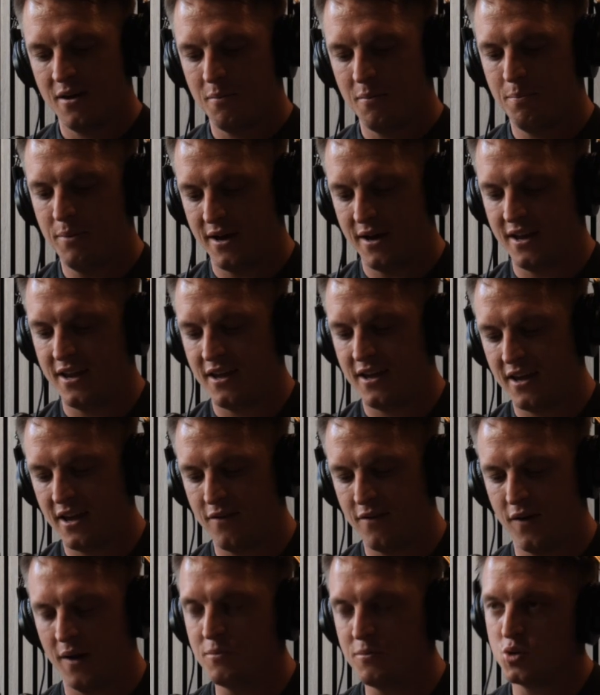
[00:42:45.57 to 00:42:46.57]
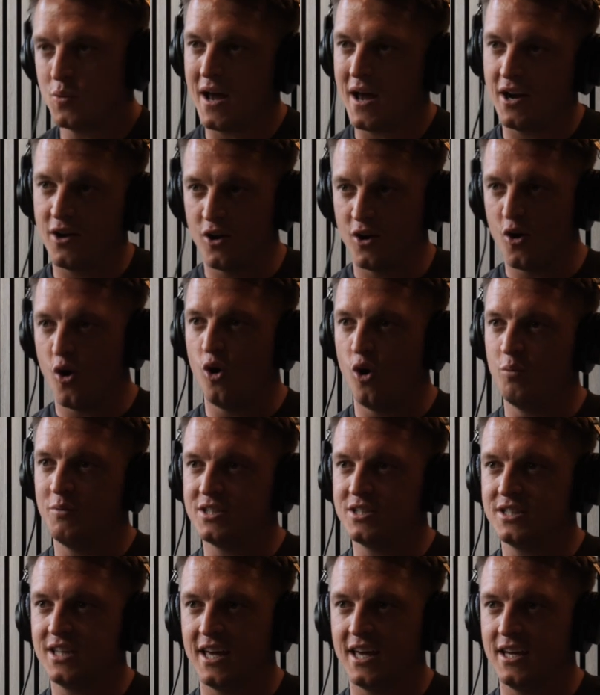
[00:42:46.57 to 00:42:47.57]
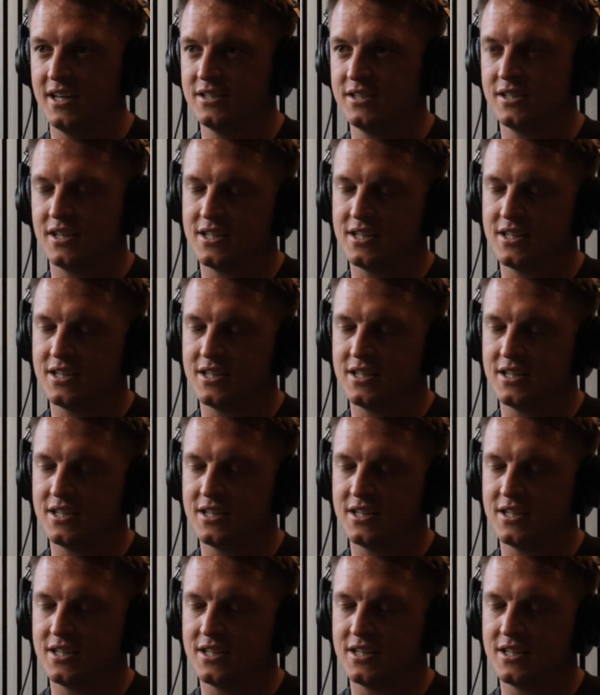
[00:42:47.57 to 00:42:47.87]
But if I'm dwelling on old mistakes,